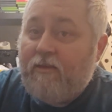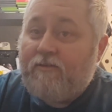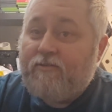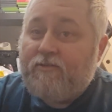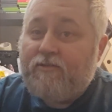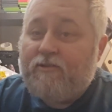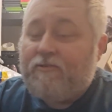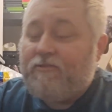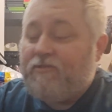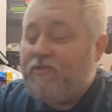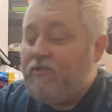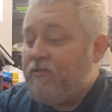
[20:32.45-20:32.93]

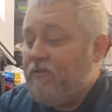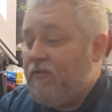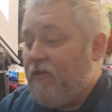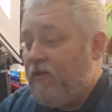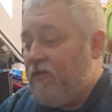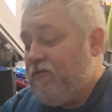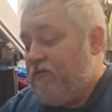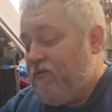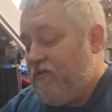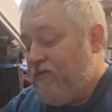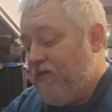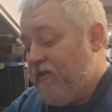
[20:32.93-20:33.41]
So it's
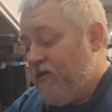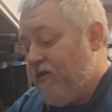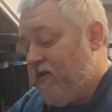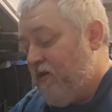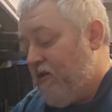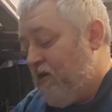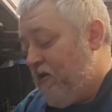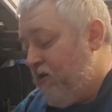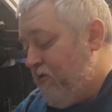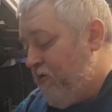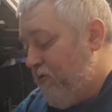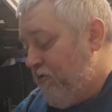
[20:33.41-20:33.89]
another thing.
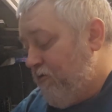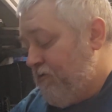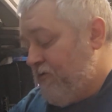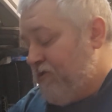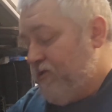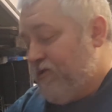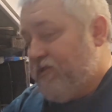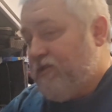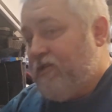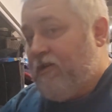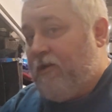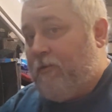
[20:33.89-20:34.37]
And I
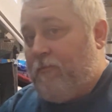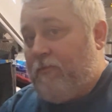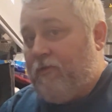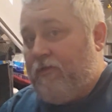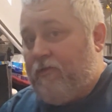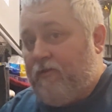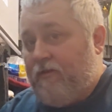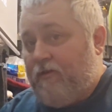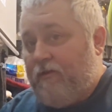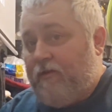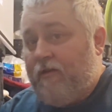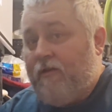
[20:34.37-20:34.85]
noticed some of
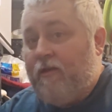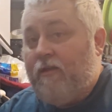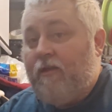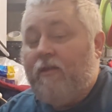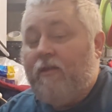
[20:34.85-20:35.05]
the